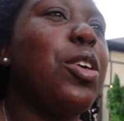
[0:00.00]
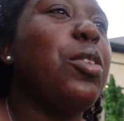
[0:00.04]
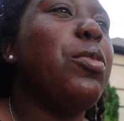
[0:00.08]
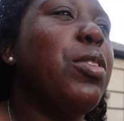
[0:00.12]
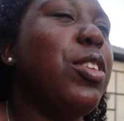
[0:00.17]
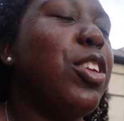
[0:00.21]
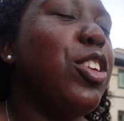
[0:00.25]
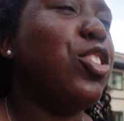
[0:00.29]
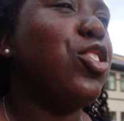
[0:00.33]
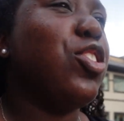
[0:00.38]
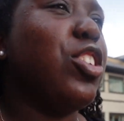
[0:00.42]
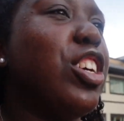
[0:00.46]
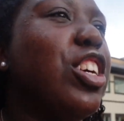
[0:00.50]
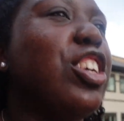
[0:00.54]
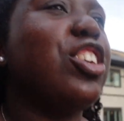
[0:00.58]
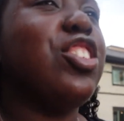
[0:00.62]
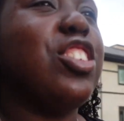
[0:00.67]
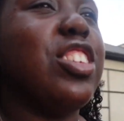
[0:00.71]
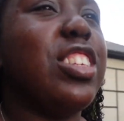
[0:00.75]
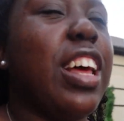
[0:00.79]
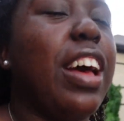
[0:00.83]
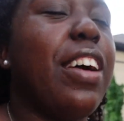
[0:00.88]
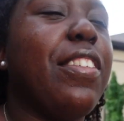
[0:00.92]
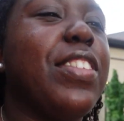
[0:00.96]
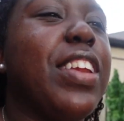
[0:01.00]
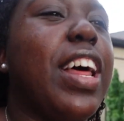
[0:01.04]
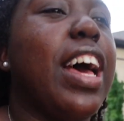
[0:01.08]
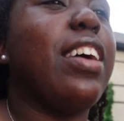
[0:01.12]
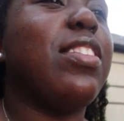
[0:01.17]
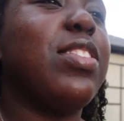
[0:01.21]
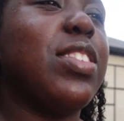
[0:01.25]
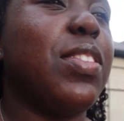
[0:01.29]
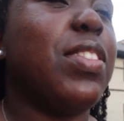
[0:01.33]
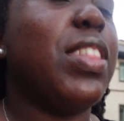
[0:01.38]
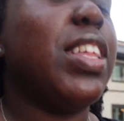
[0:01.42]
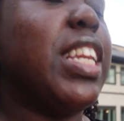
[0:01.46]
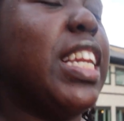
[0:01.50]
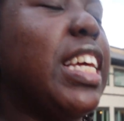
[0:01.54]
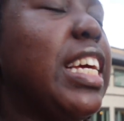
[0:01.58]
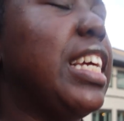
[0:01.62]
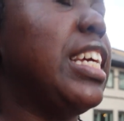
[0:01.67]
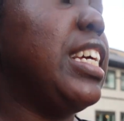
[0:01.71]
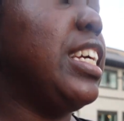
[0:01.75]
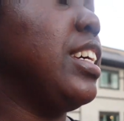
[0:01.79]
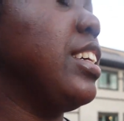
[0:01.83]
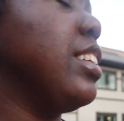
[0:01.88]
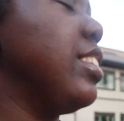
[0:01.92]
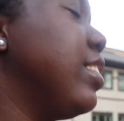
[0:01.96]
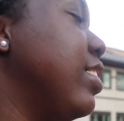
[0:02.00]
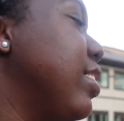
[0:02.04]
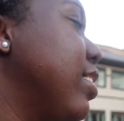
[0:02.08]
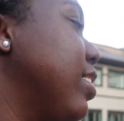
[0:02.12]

When you drink you just have to have something to eat?